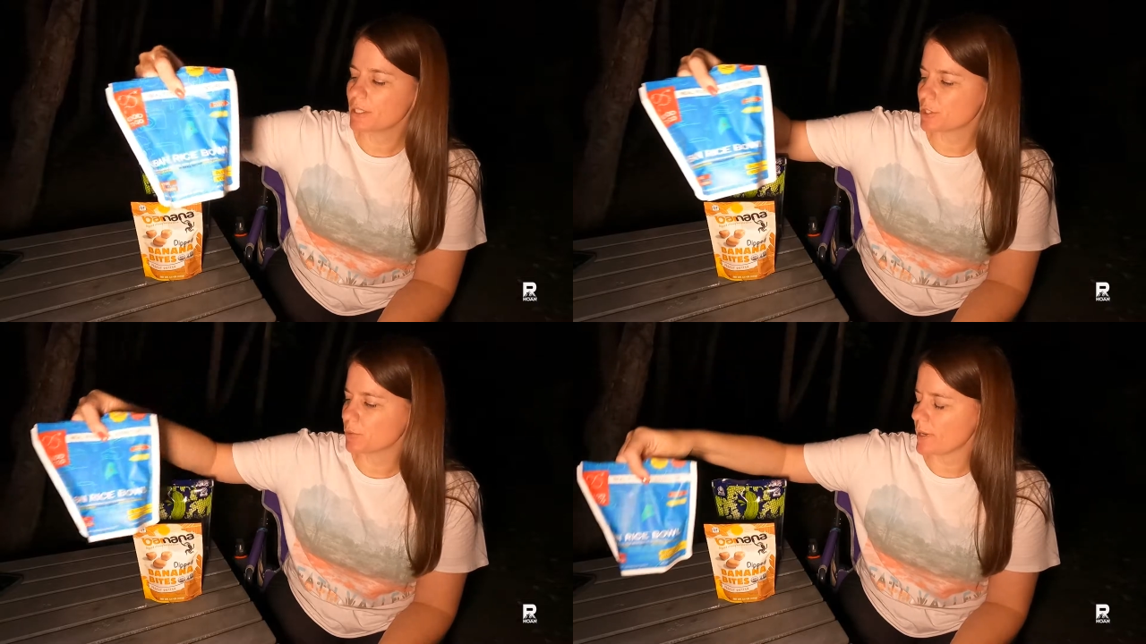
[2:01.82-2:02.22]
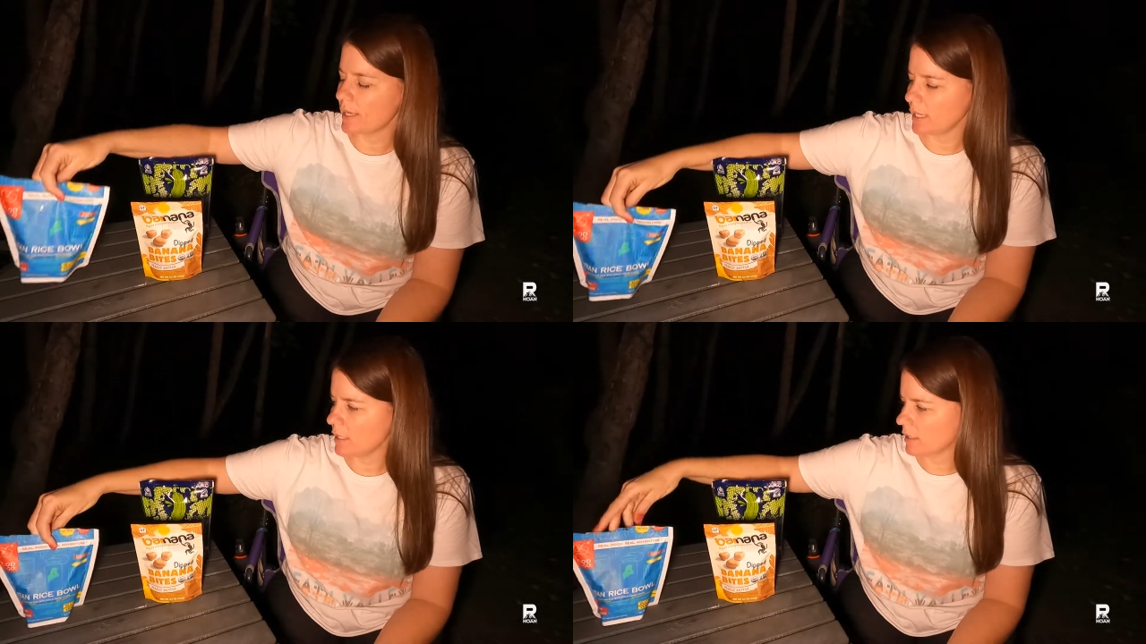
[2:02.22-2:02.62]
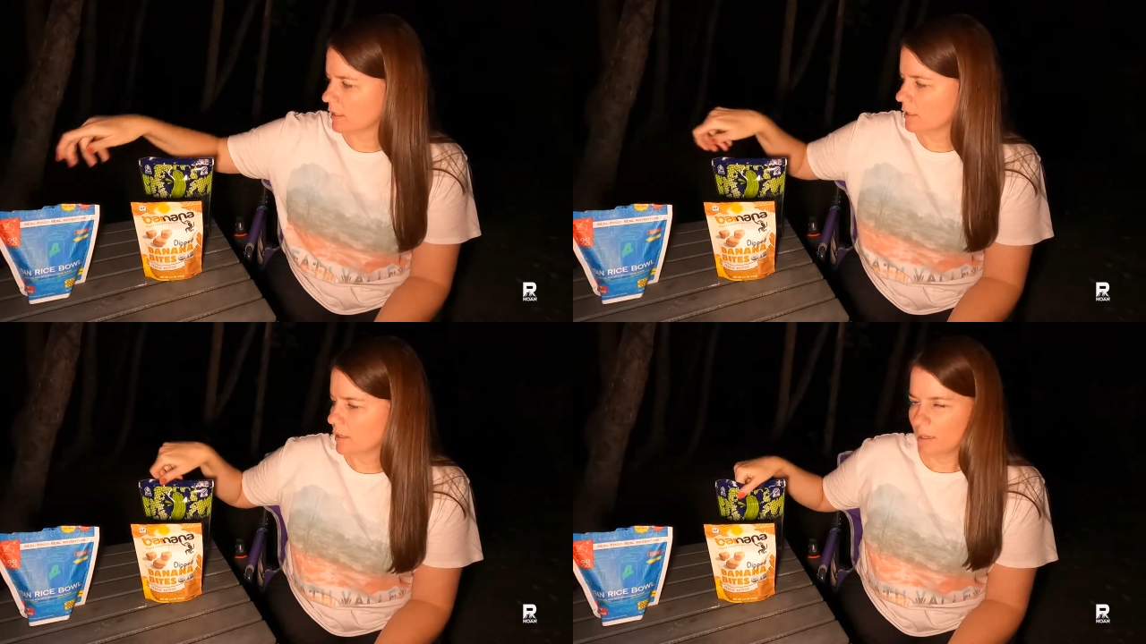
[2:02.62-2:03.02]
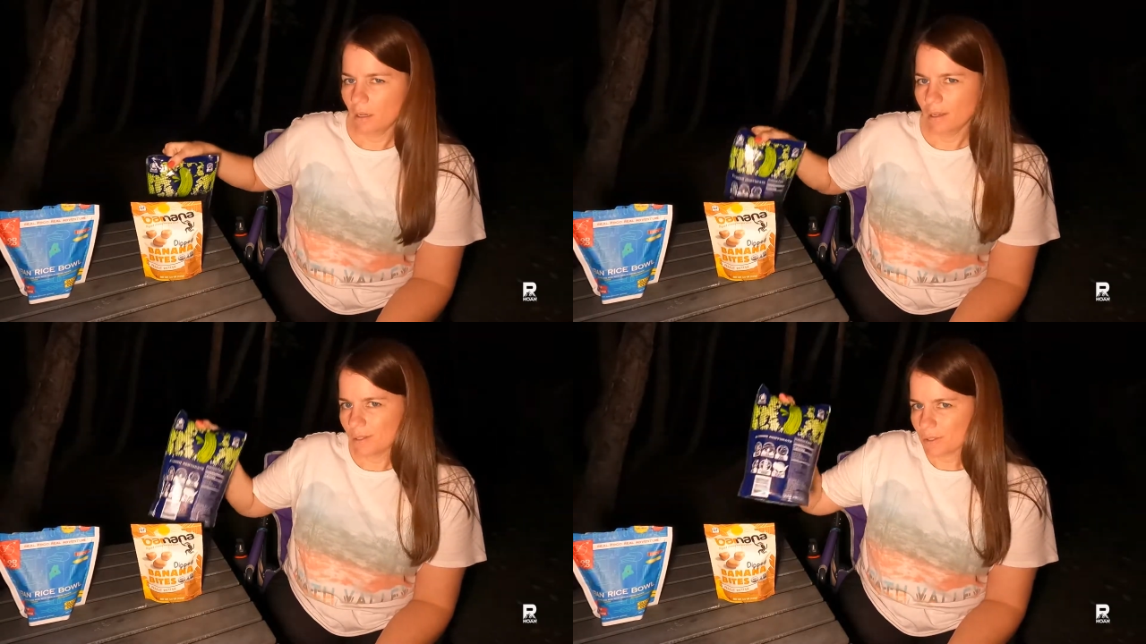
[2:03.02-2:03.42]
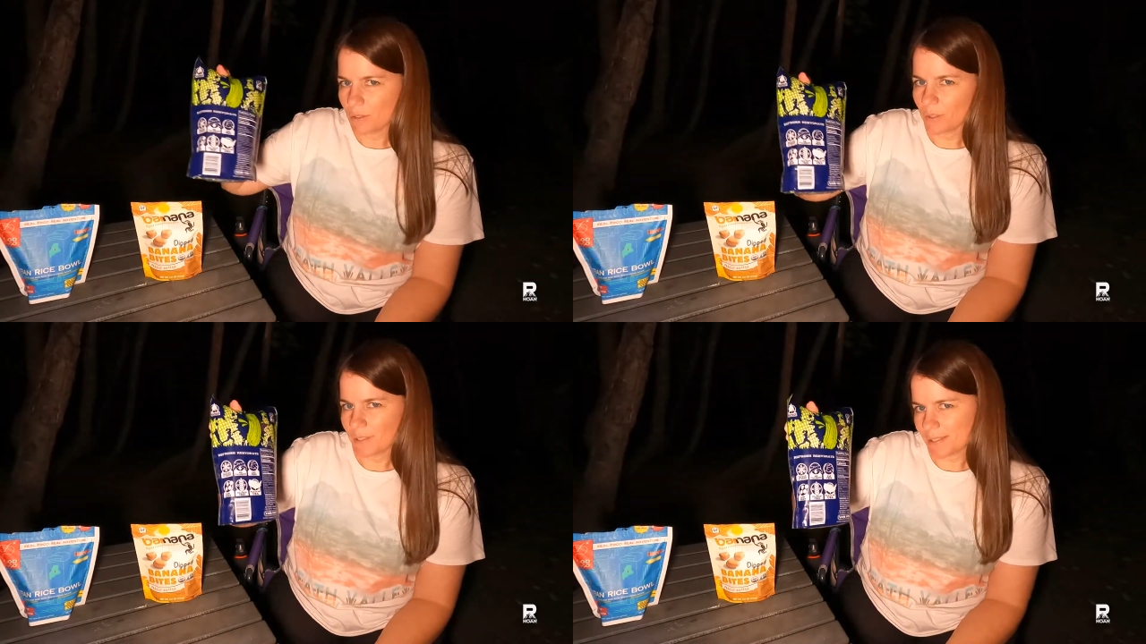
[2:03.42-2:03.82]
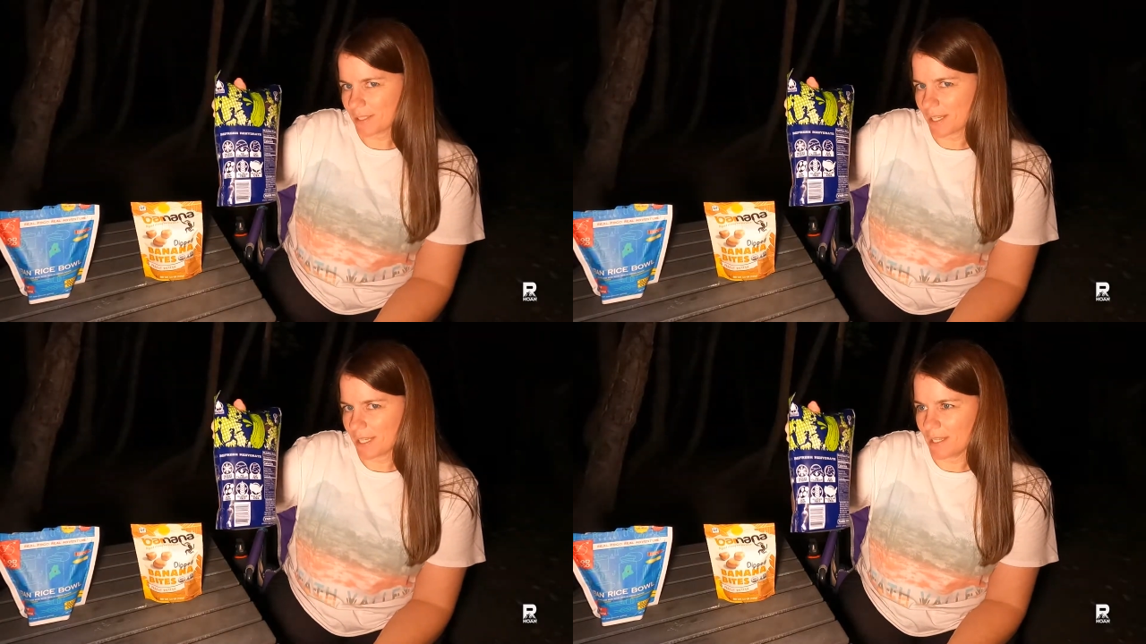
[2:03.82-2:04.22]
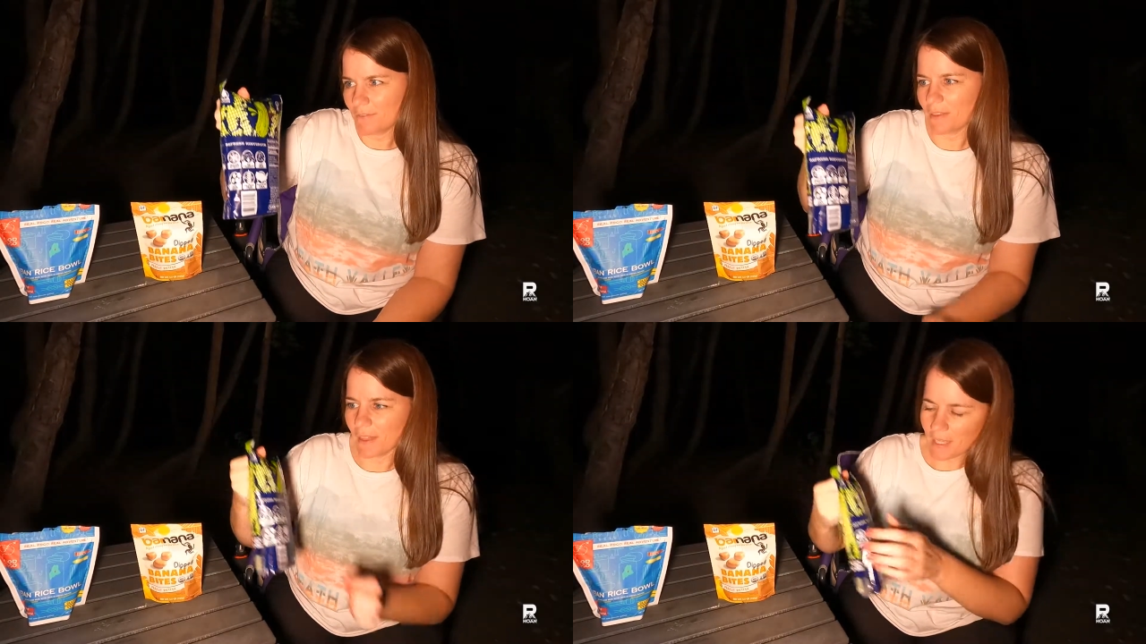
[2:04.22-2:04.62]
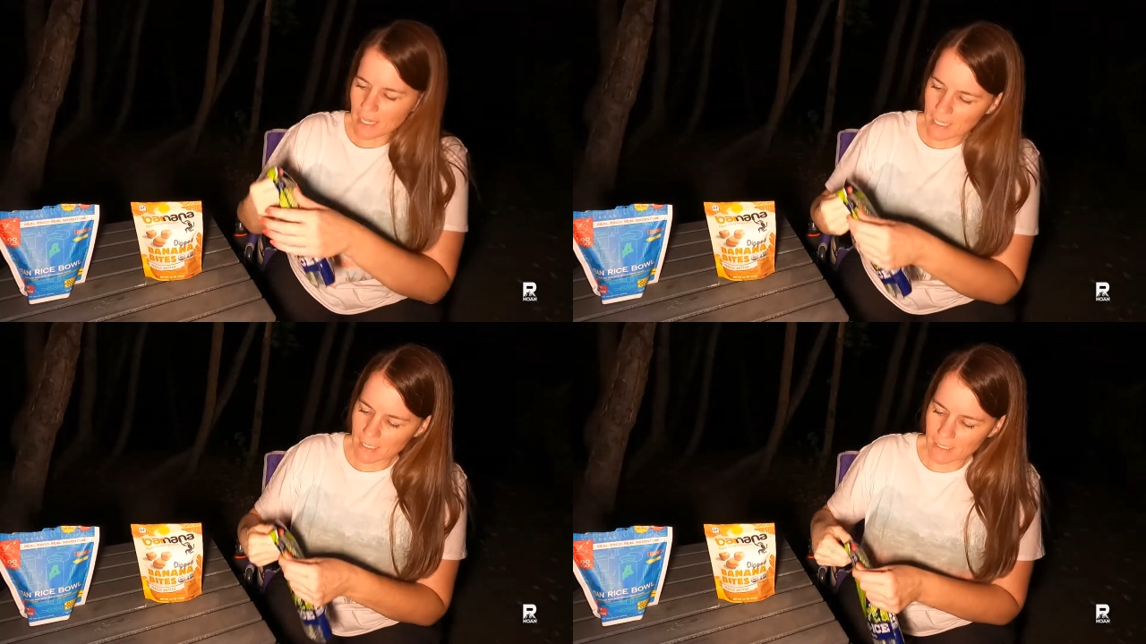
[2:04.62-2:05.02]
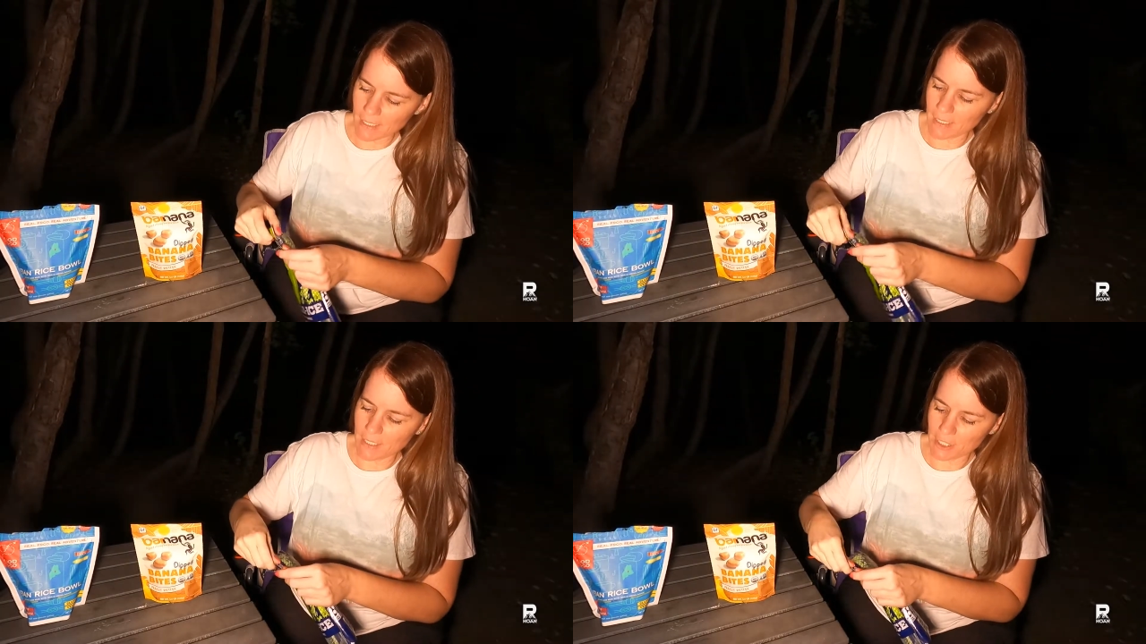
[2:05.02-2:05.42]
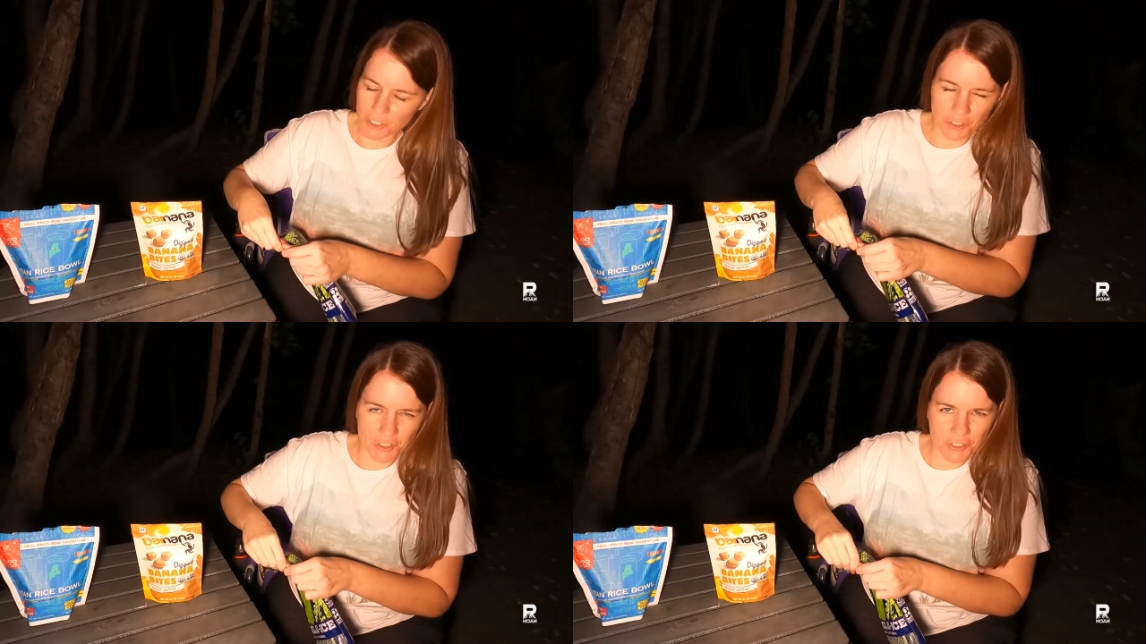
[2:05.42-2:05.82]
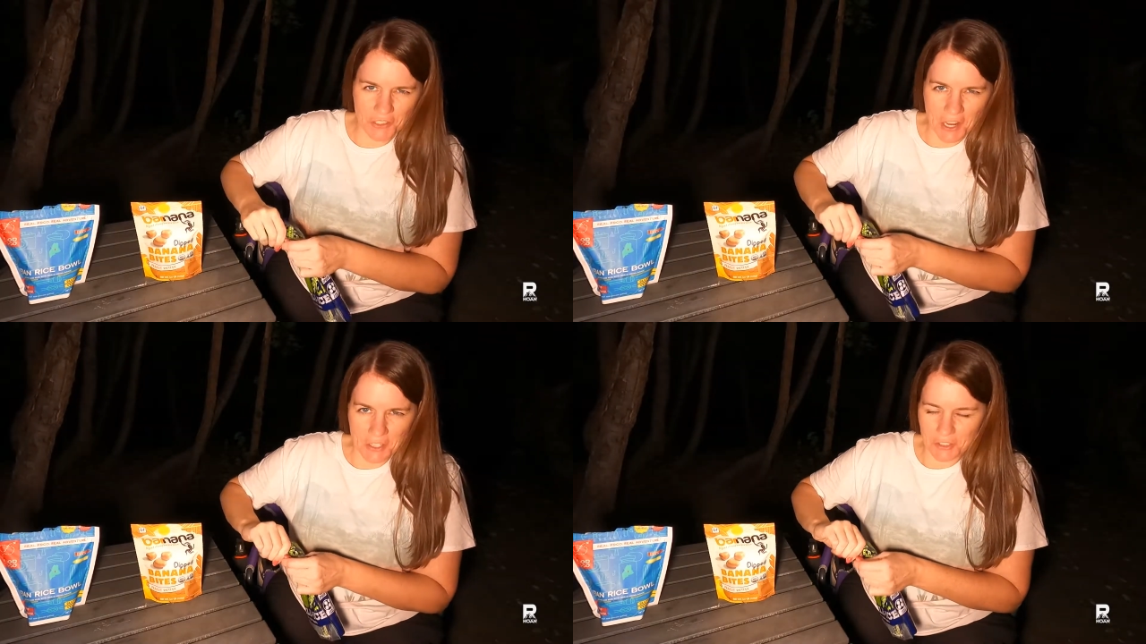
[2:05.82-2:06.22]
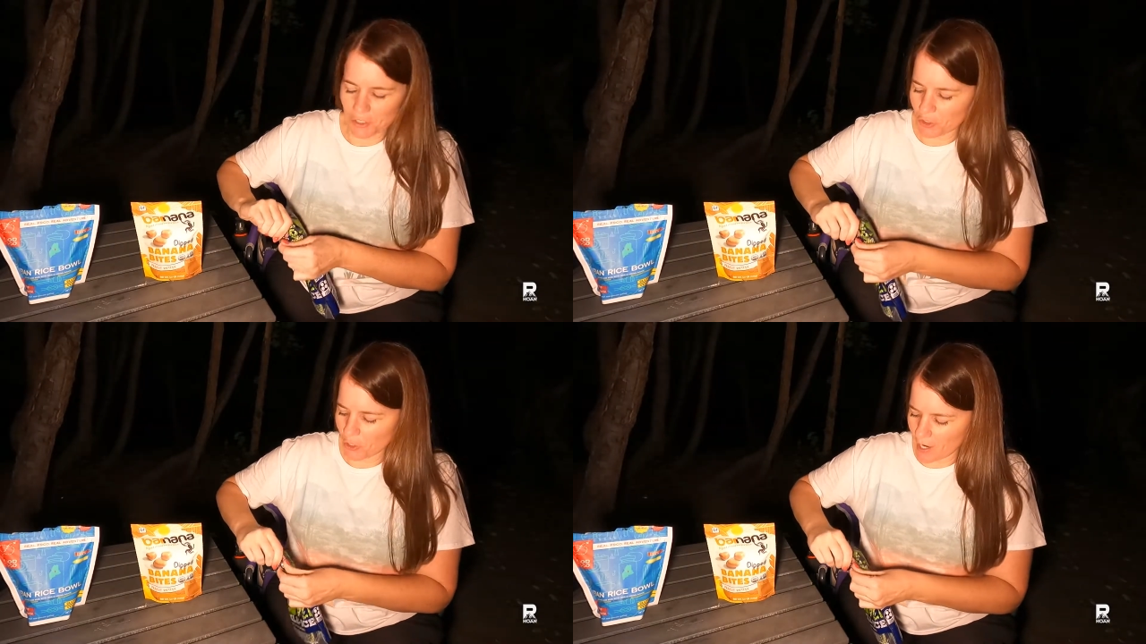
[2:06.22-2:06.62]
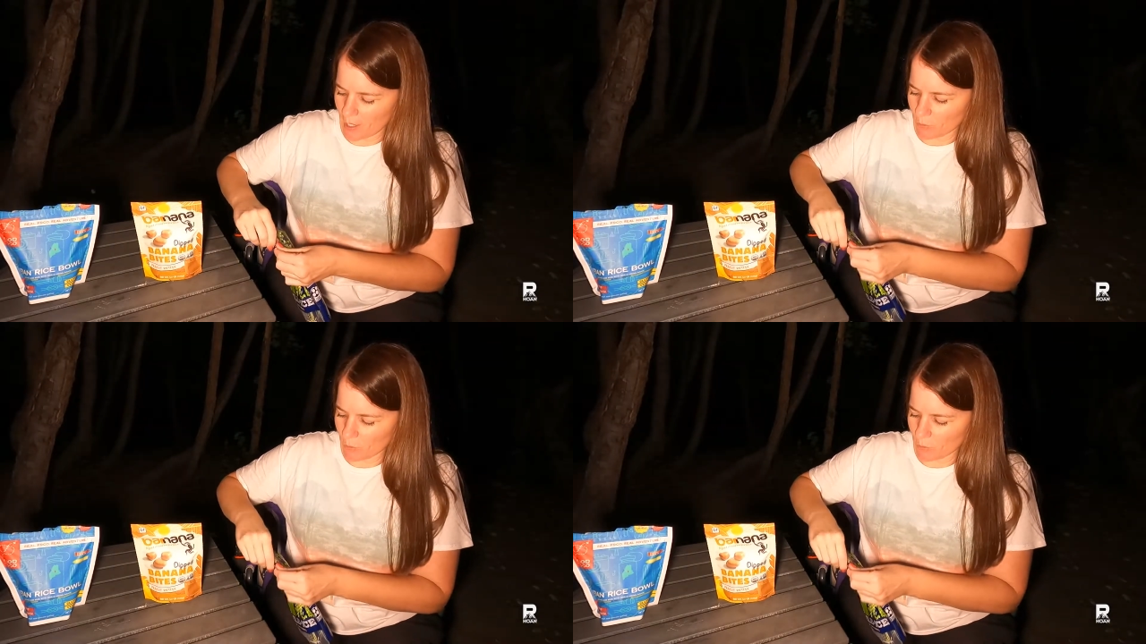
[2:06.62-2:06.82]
is ready. So let's give these additional snacks a try.